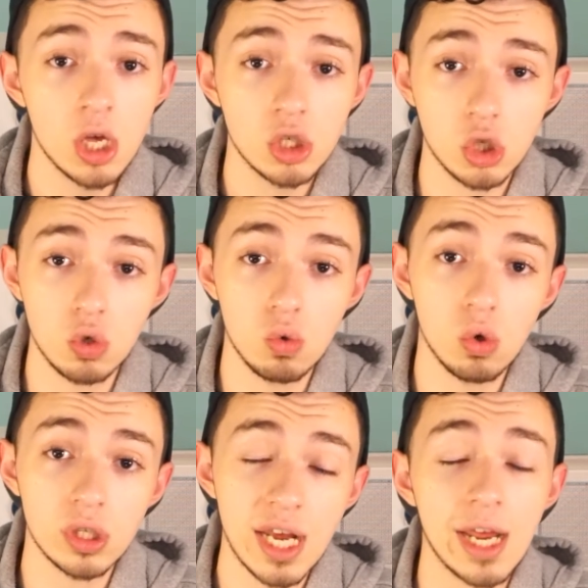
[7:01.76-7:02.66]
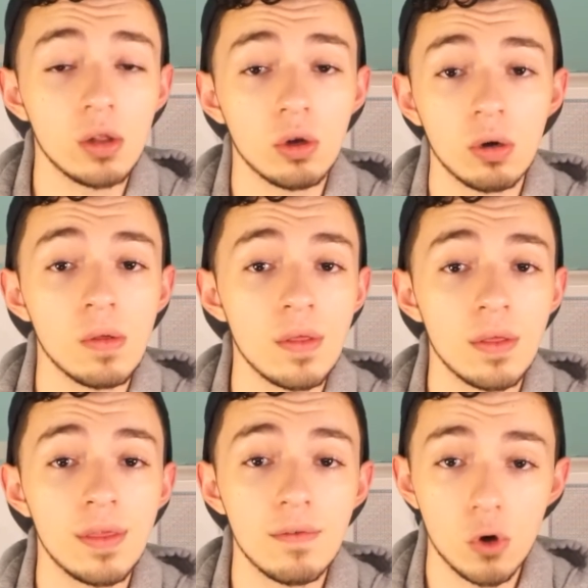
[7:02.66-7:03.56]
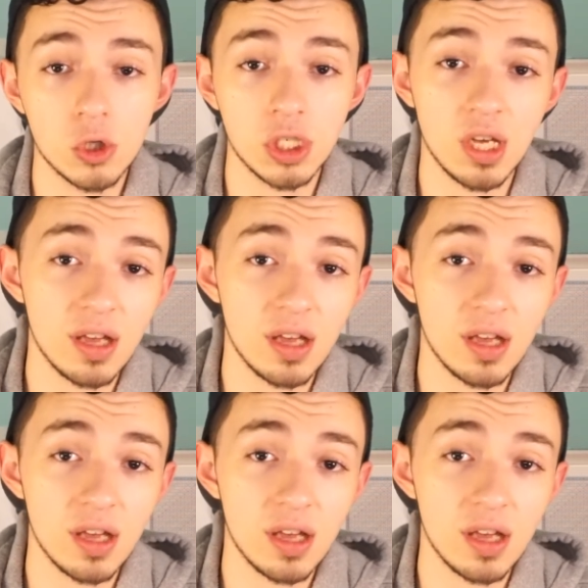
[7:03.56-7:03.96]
to tailor the version